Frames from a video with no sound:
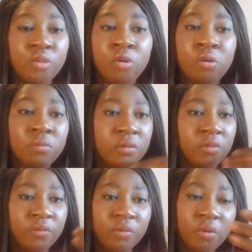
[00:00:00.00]
or
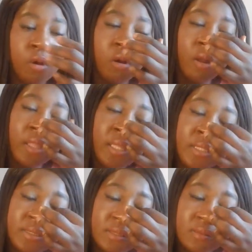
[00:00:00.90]

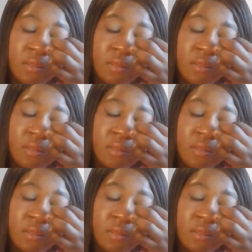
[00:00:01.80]
eat,